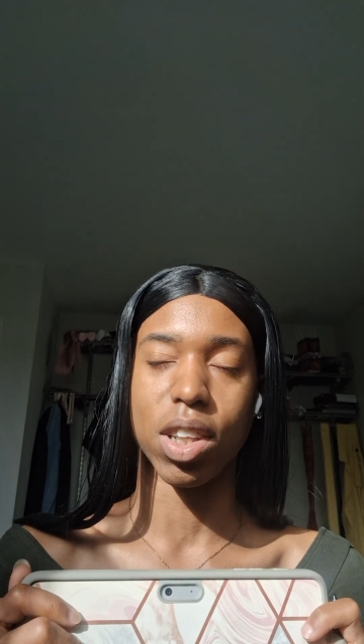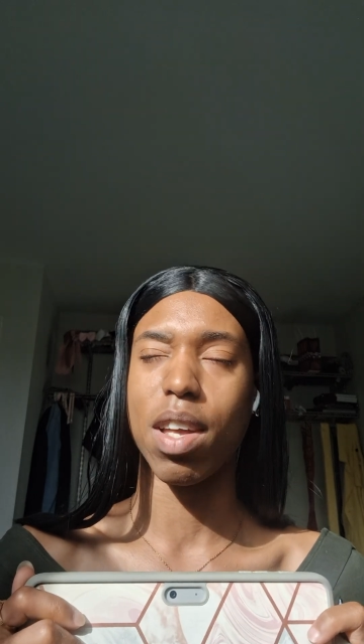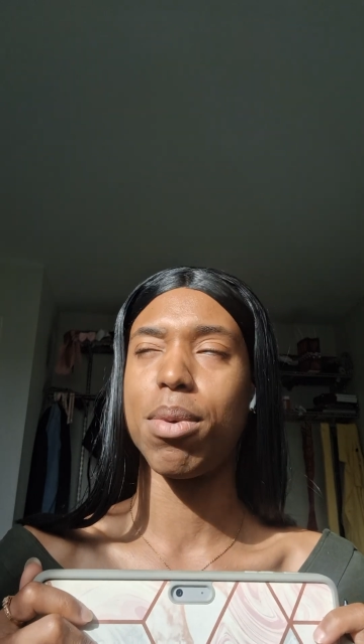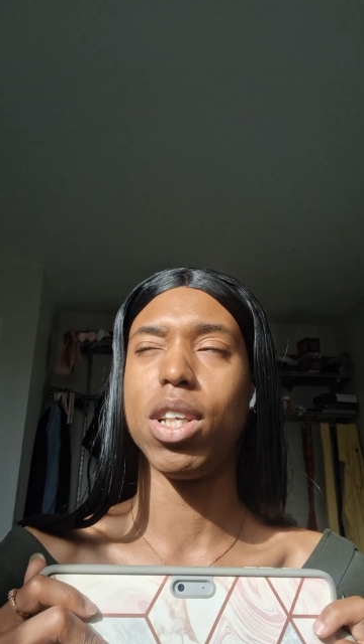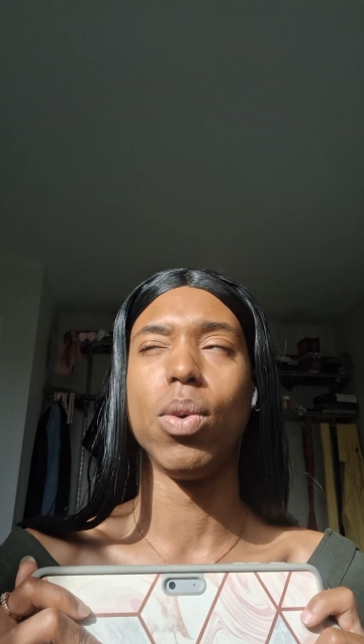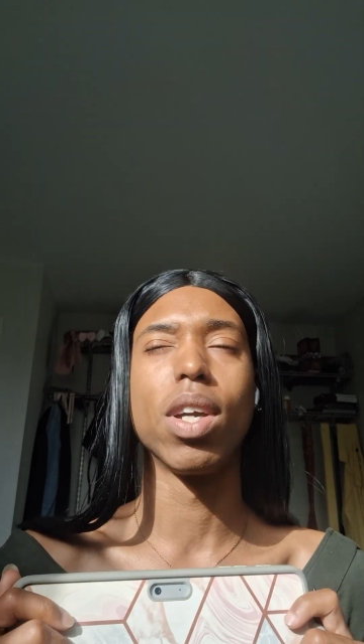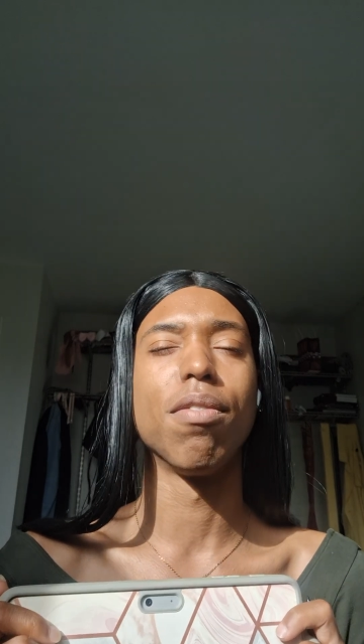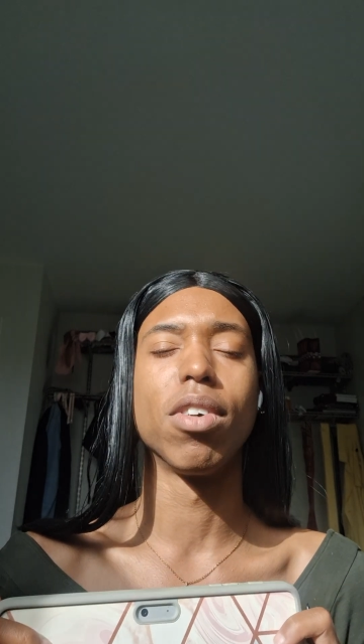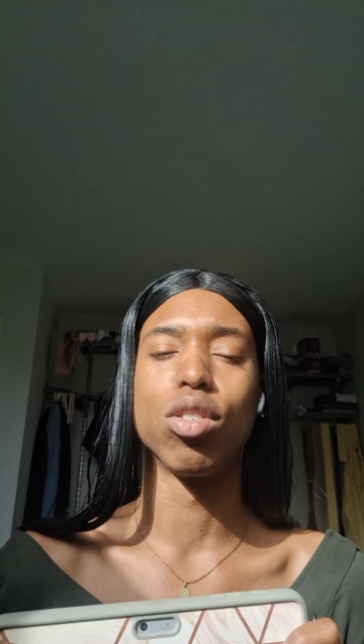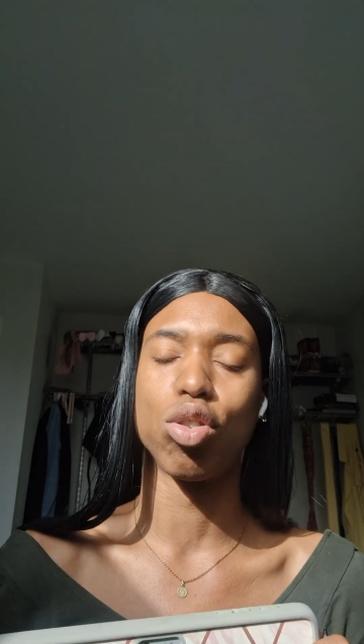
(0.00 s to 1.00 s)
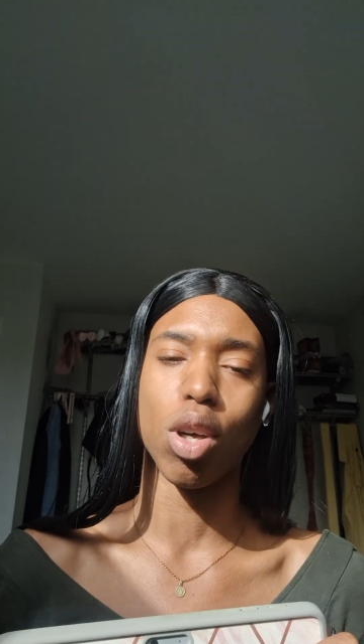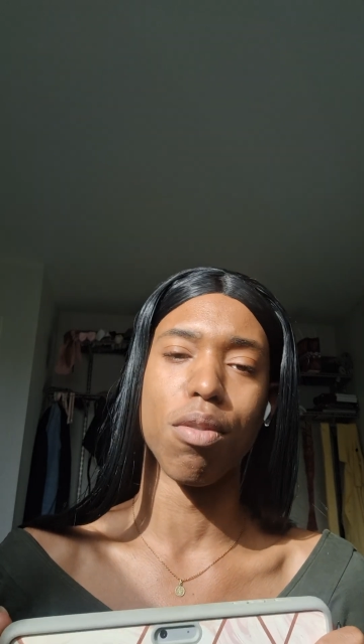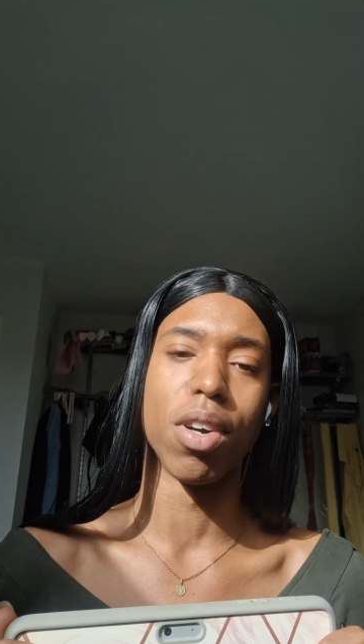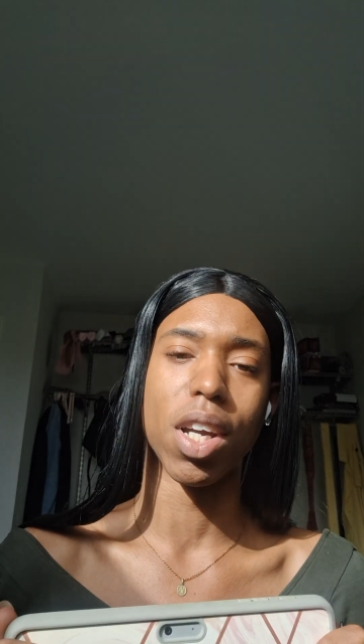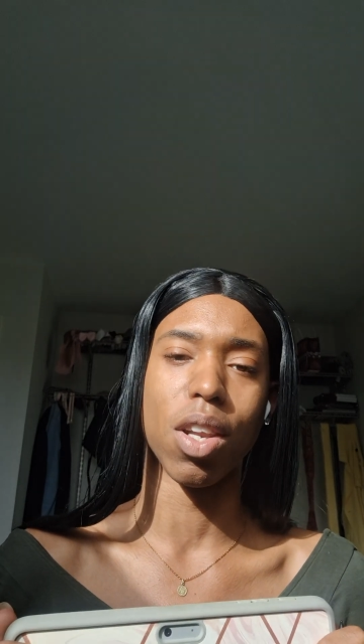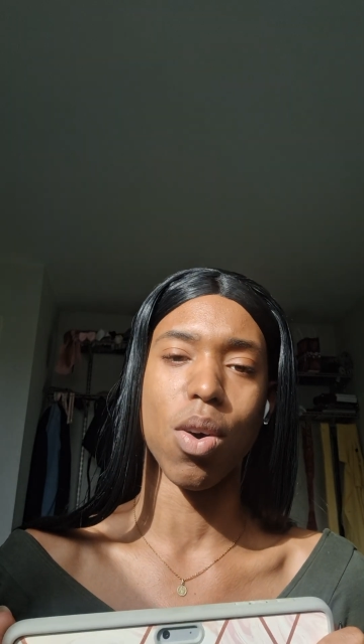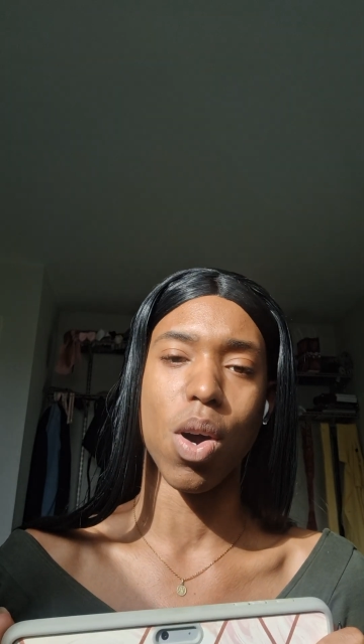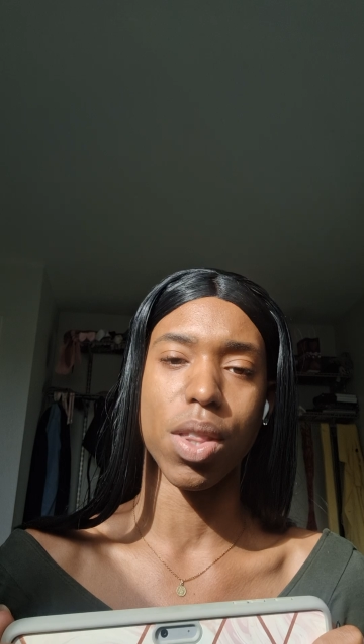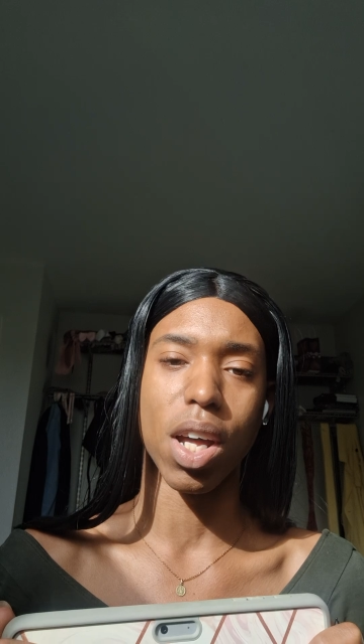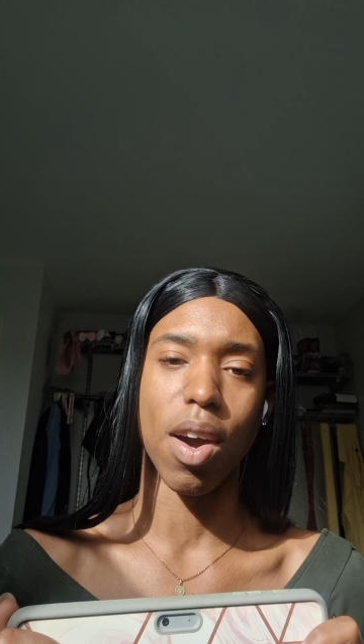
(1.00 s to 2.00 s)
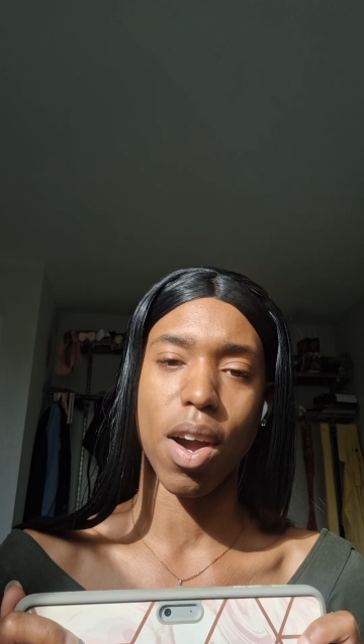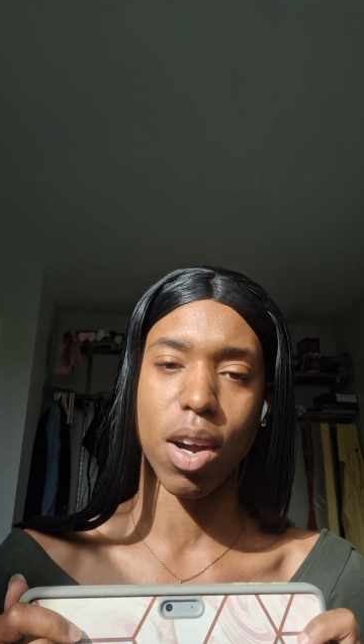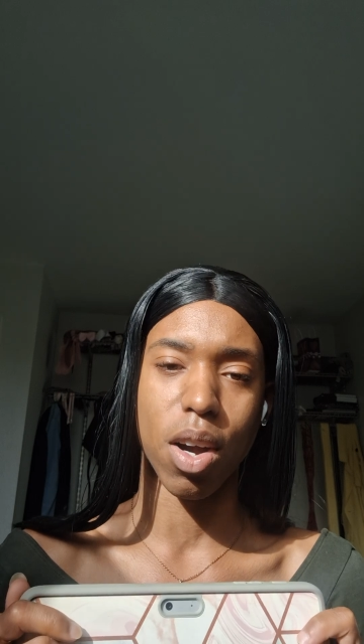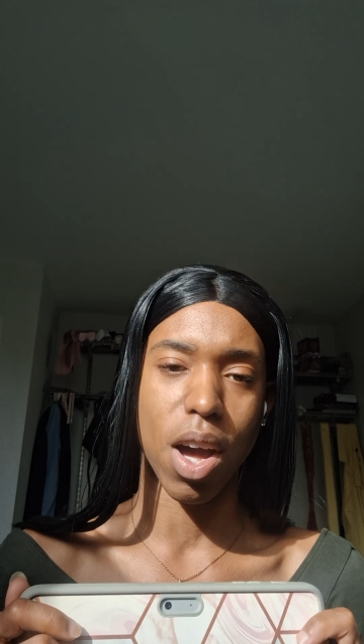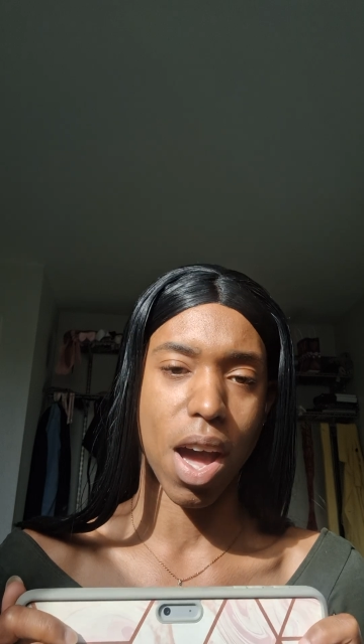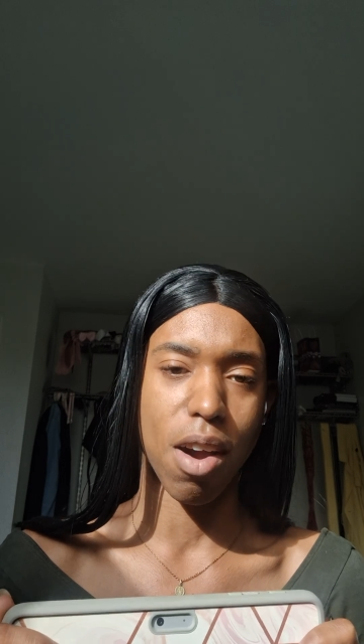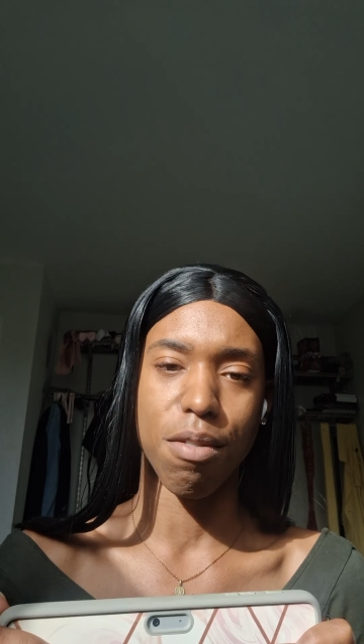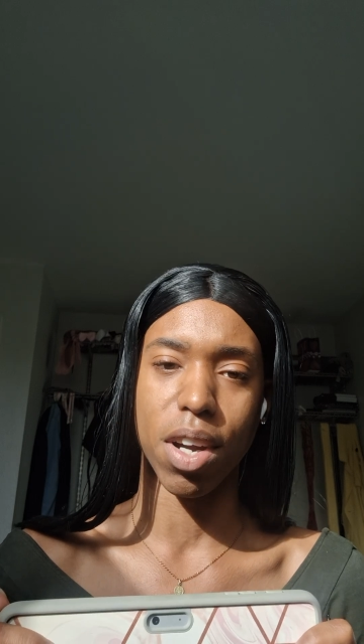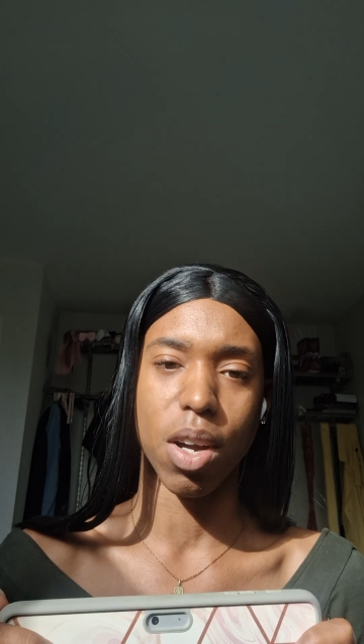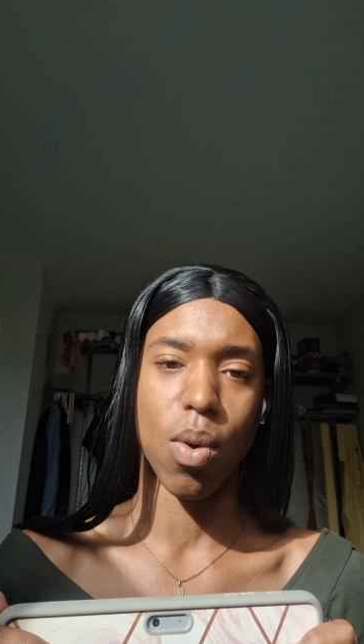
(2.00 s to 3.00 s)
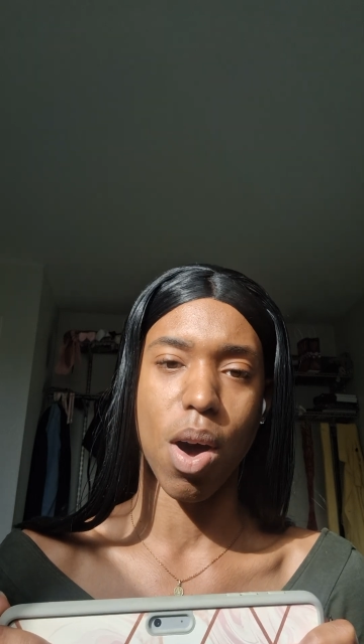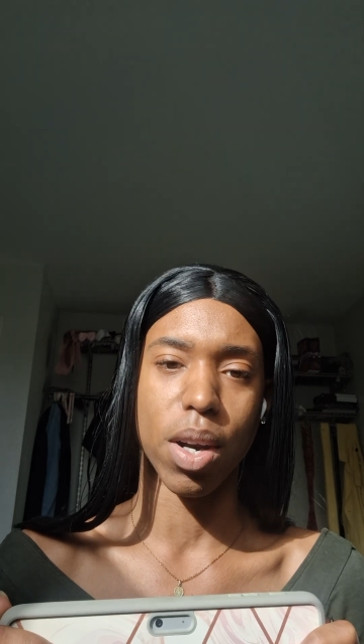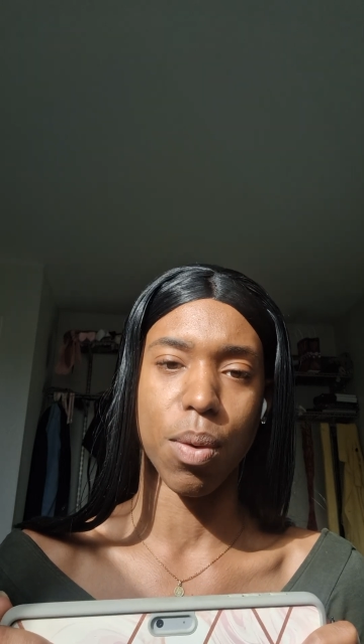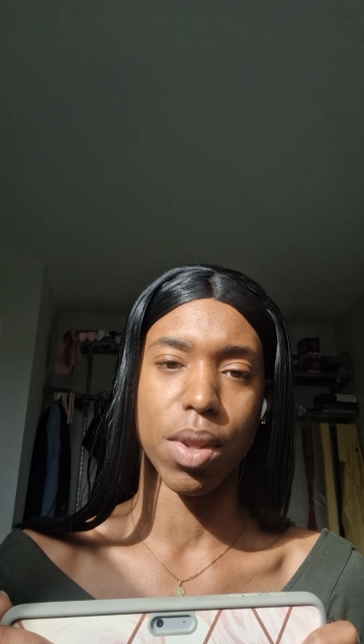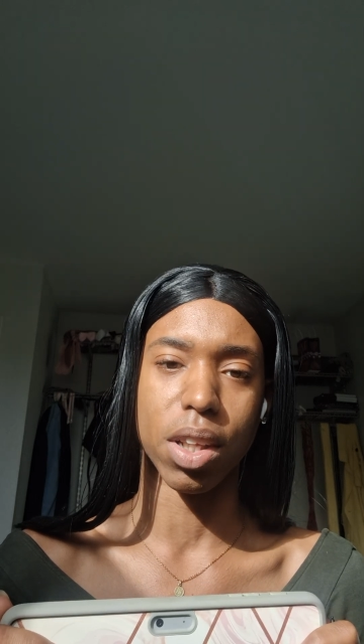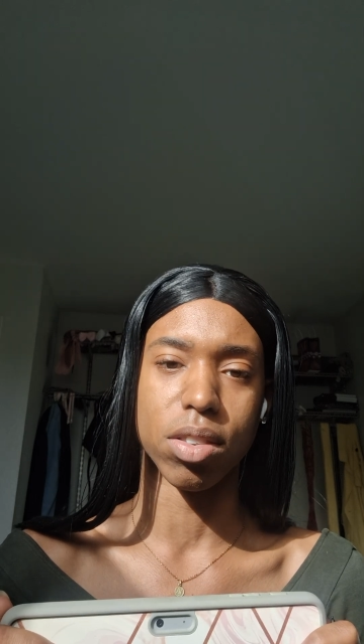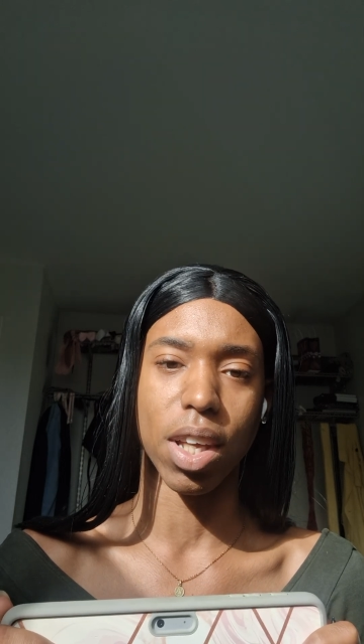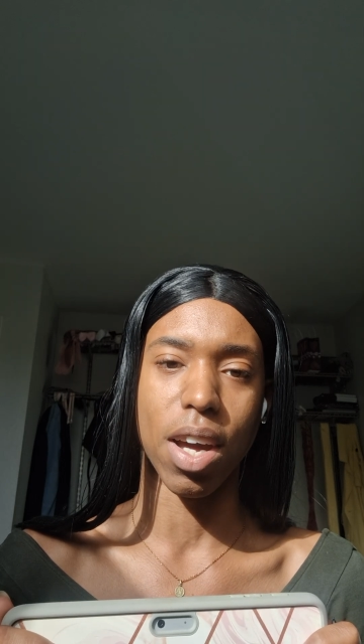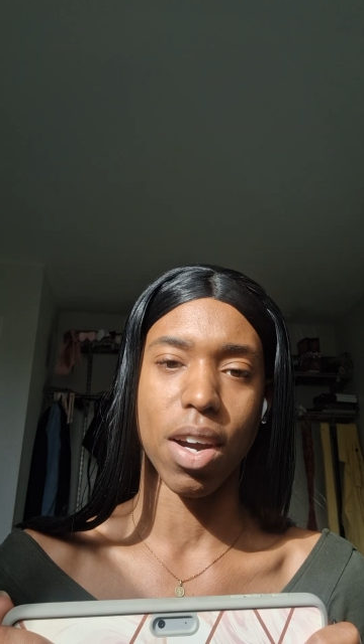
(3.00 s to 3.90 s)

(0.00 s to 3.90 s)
and they've been doing it for so freaking long that our air freaking quality in this